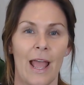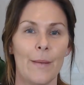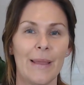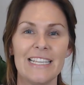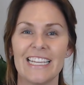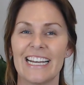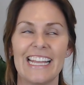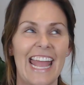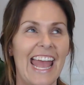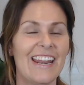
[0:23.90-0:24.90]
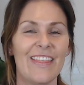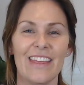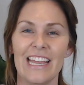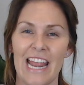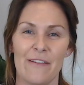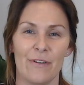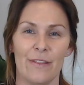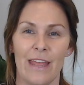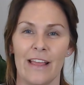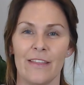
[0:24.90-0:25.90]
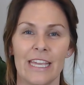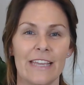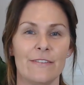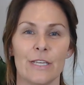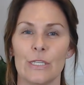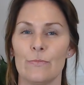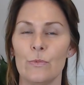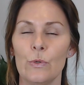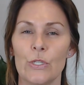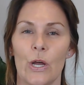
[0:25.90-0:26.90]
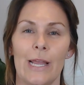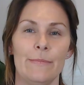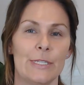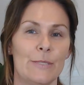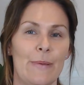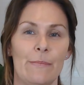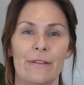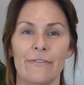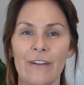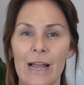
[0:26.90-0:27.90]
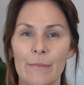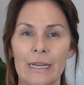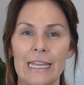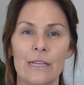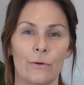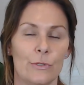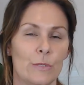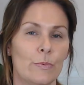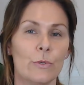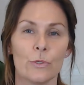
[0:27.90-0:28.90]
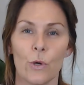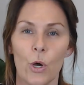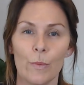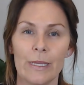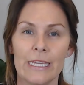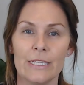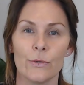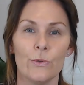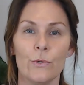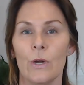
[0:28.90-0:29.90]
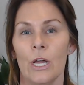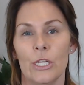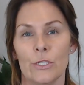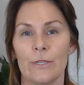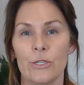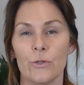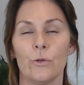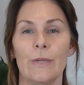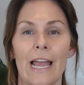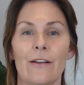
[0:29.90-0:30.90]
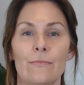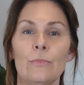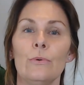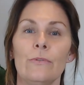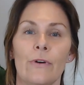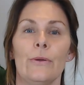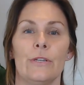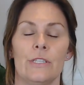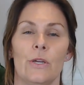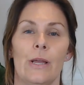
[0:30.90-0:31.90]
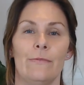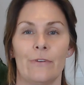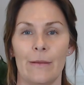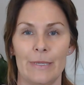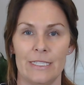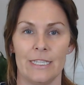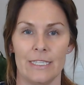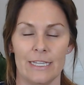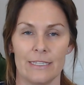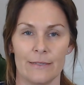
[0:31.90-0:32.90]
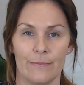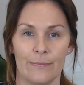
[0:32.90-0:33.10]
Basically anything and everything that gives us more time to spend with family, on sports or hobbies, or to ensure we have more focused time for our businesses.